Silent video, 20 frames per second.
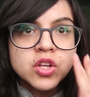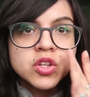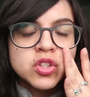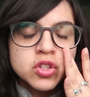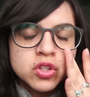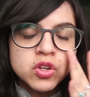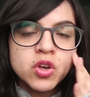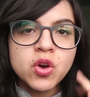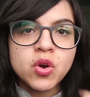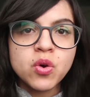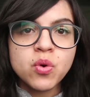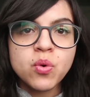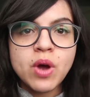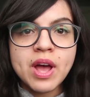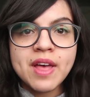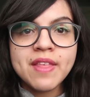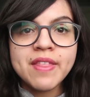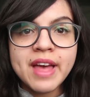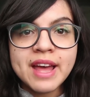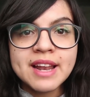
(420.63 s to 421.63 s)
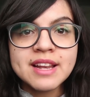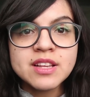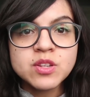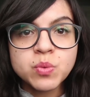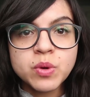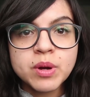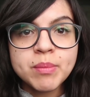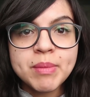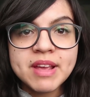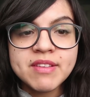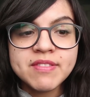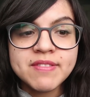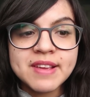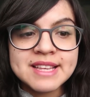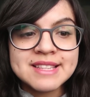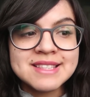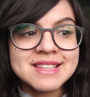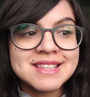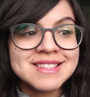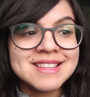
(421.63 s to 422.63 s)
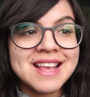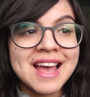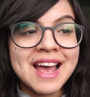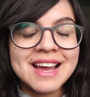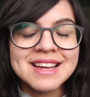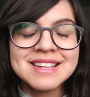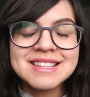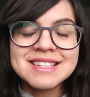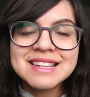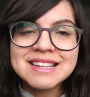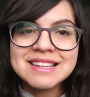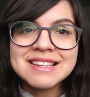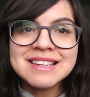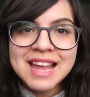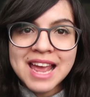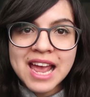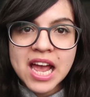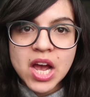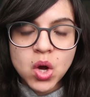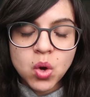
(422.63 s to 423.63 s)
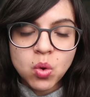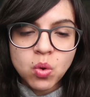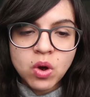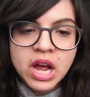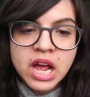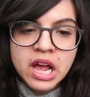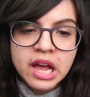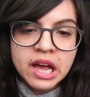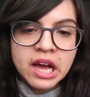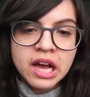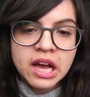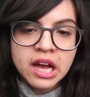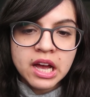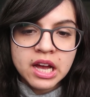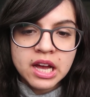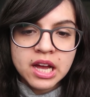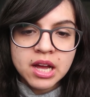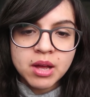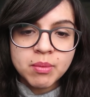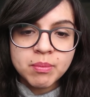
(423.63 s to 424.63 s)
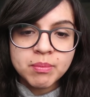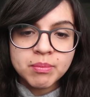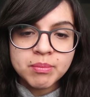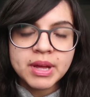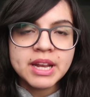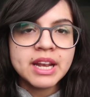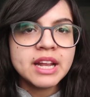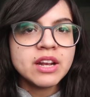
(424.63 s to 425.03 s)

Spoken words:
so that is where my face is at now. And